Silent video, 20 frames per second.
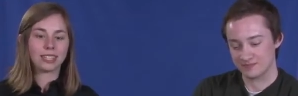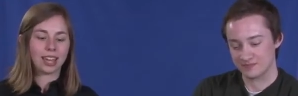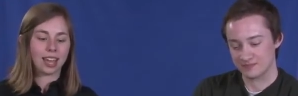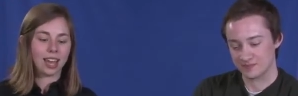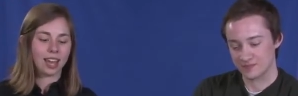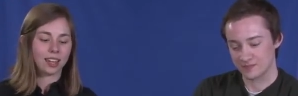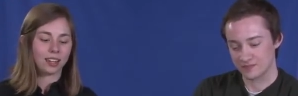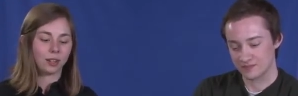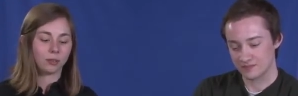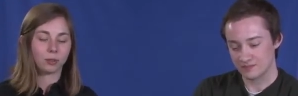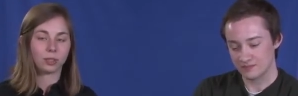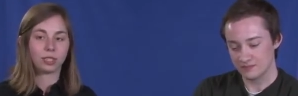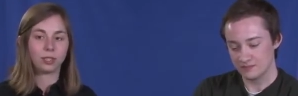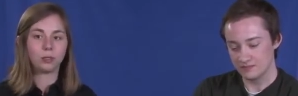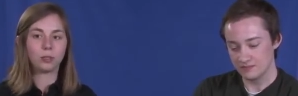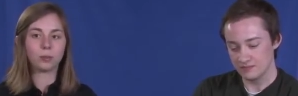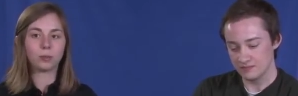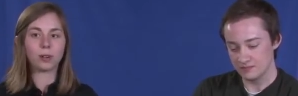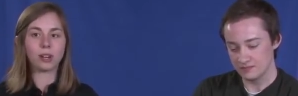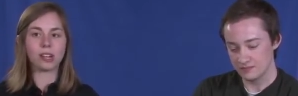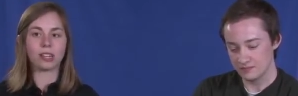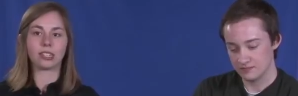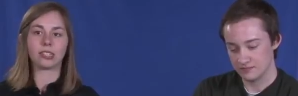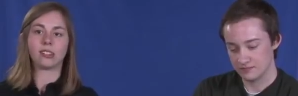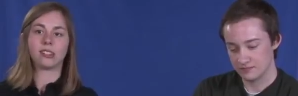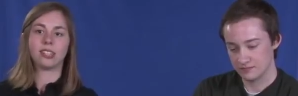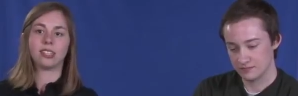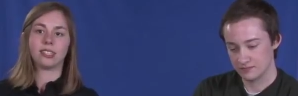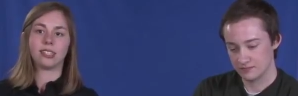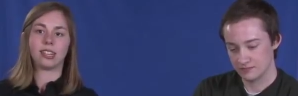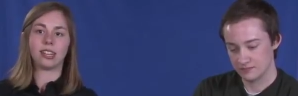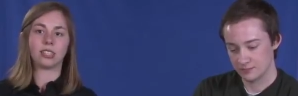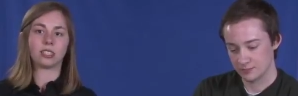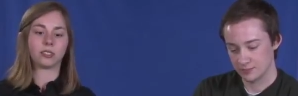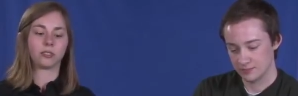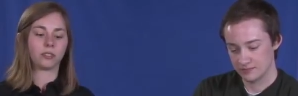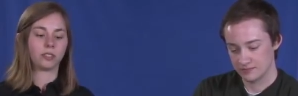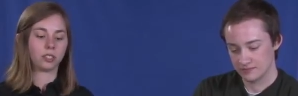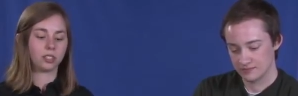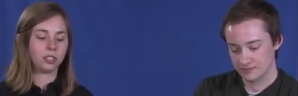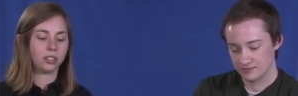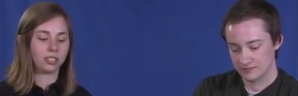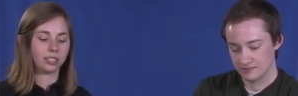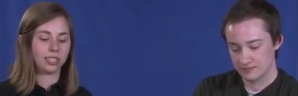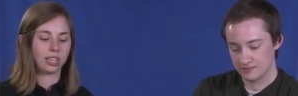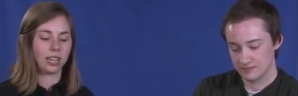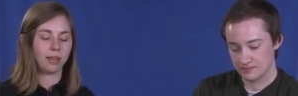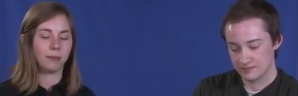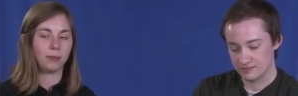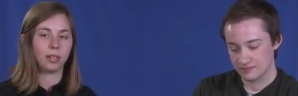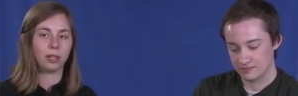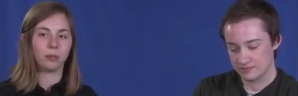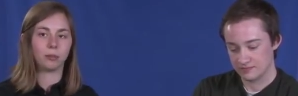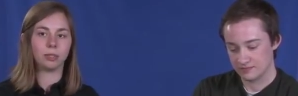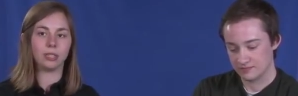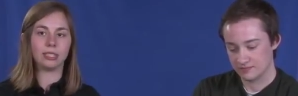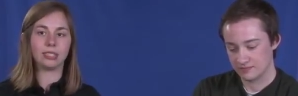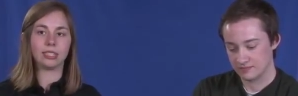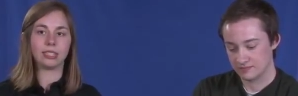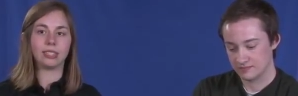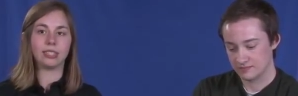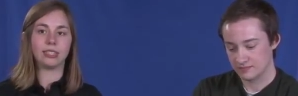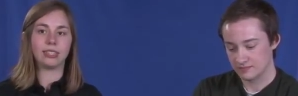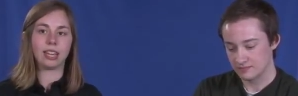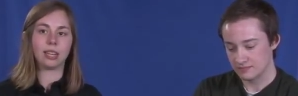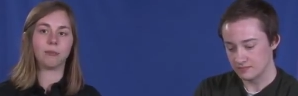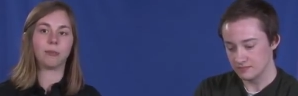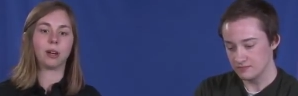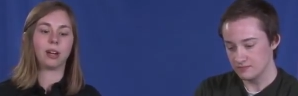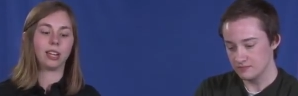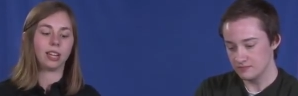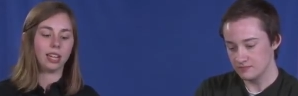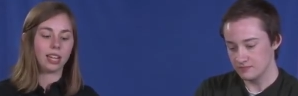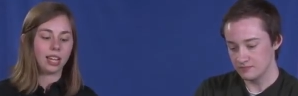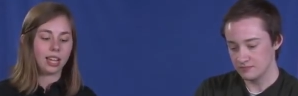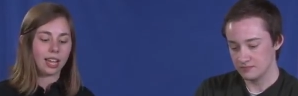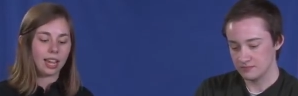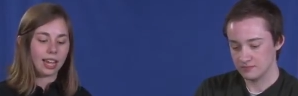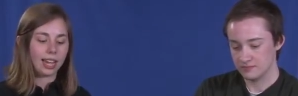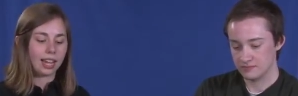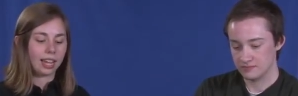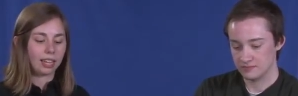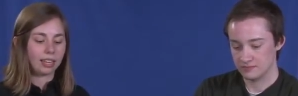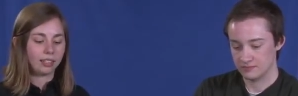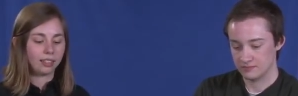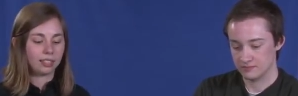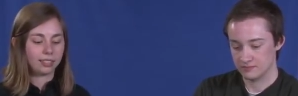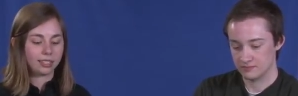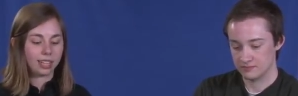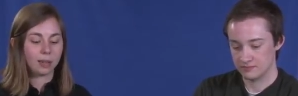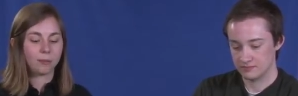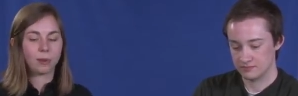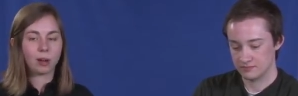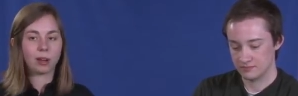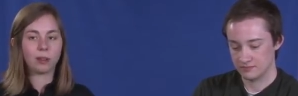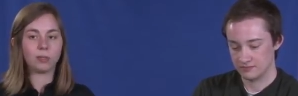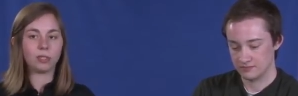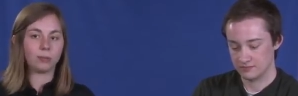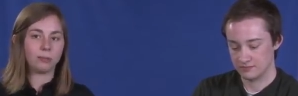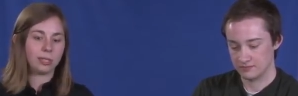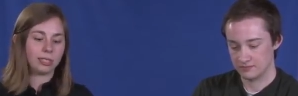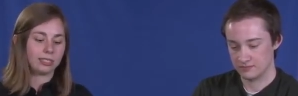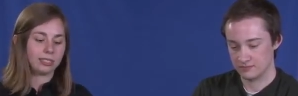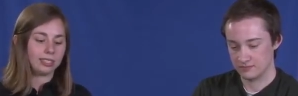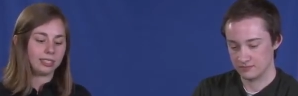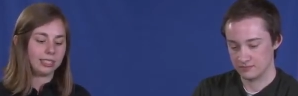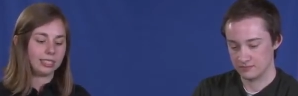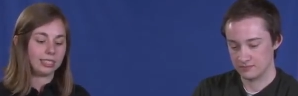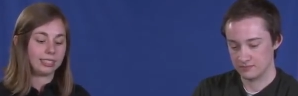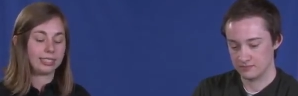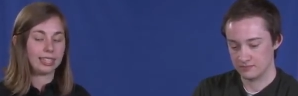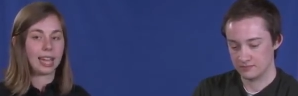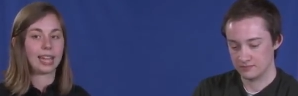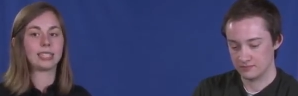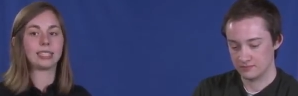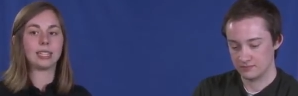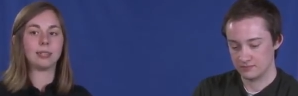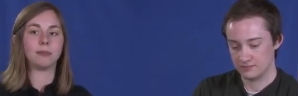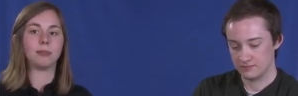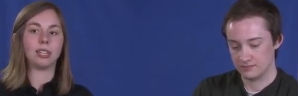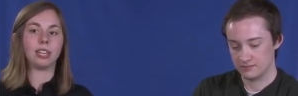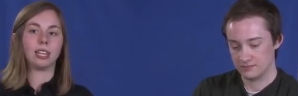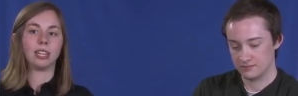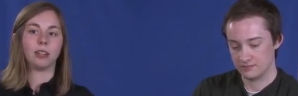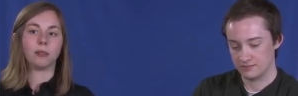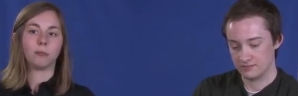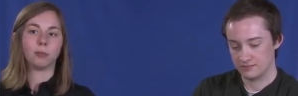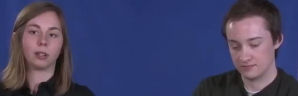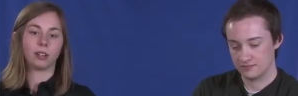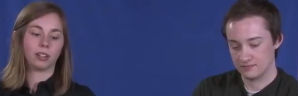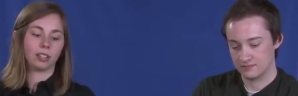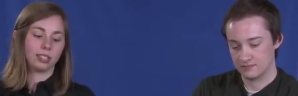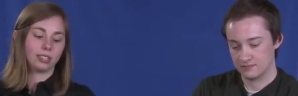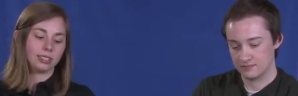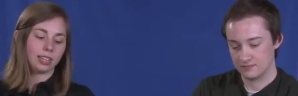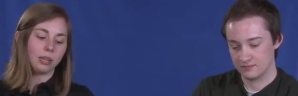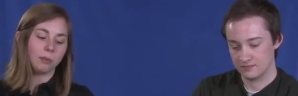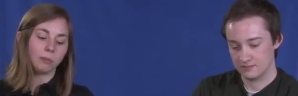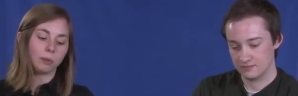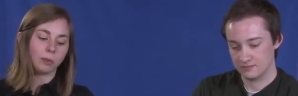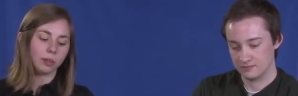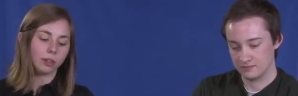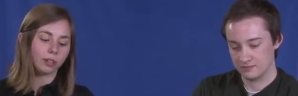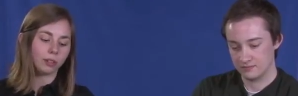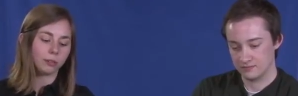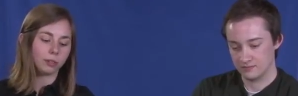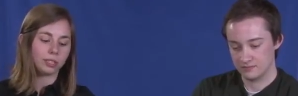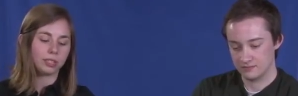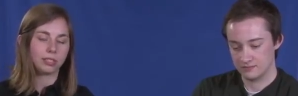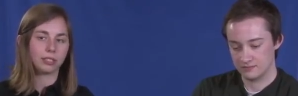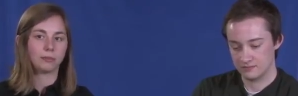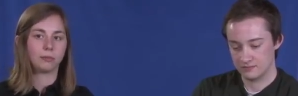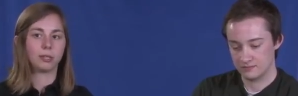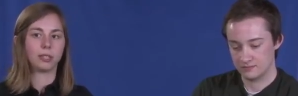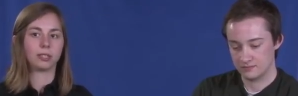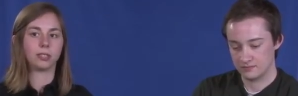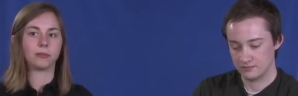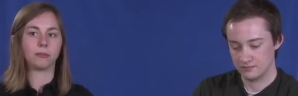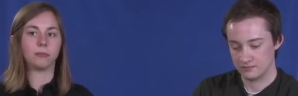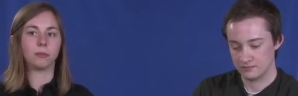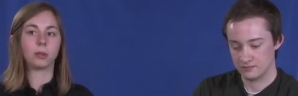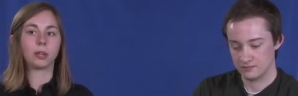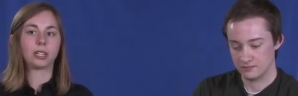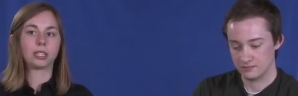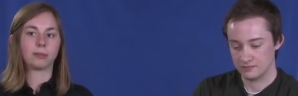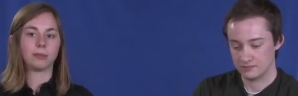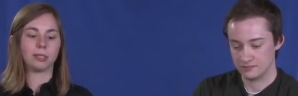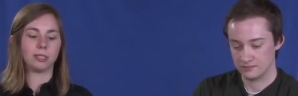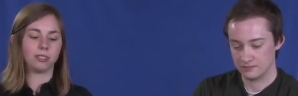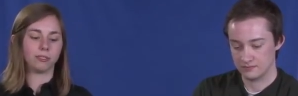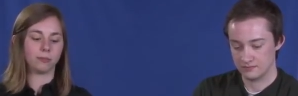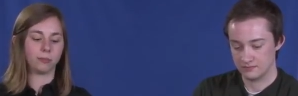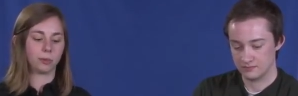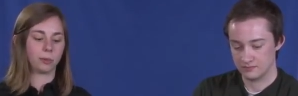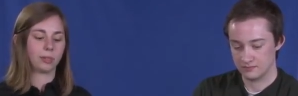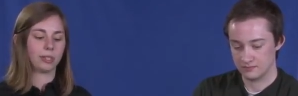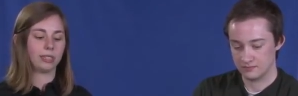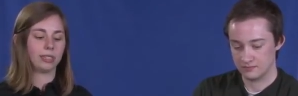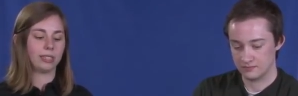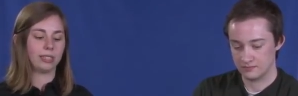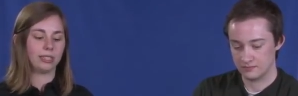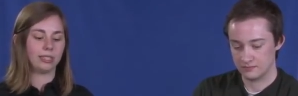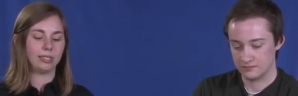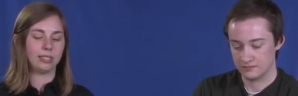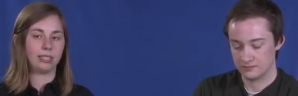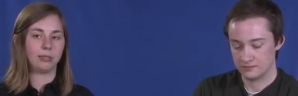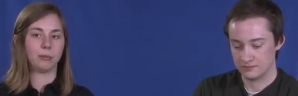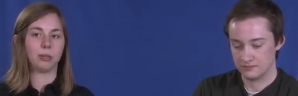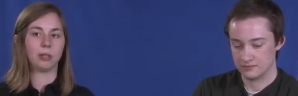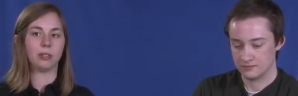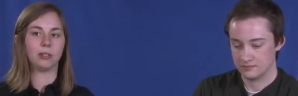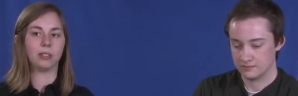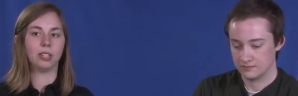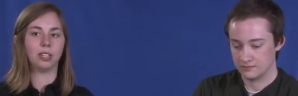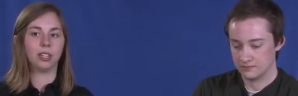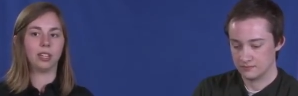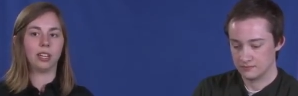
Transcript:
Speaker 1: had a really cool project on his desk for a long time. It was the ZBot. And the ZBot was basically the exact same thing, but on a ZedBoard, which is a much more expensive board than the ZYBO.